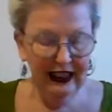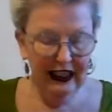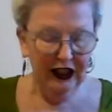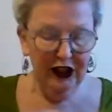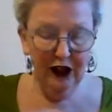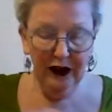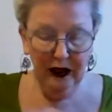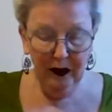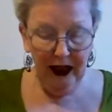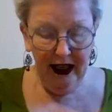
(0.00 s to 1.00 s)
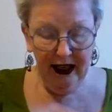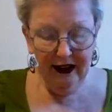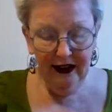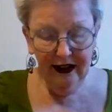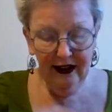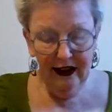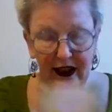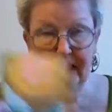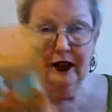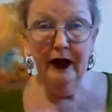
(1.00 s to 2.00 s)
And the yogic path
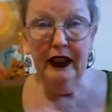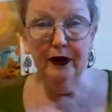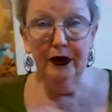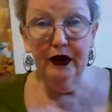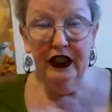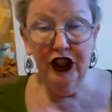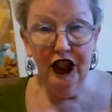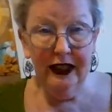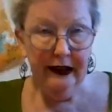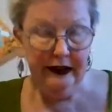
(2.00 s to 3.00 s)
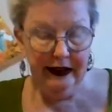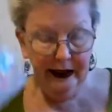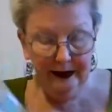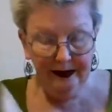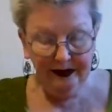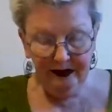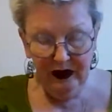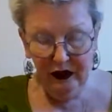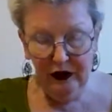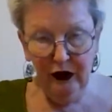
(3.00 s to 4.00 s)
and the Manipura chakra,
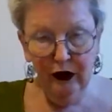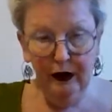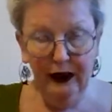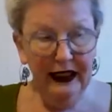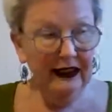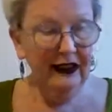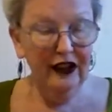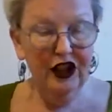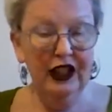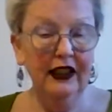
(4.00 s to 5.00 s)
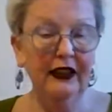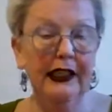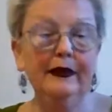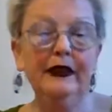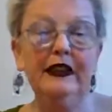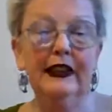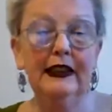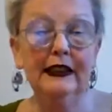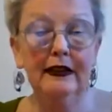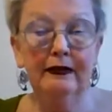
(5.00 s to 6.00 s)
the solar plexus chakra, says,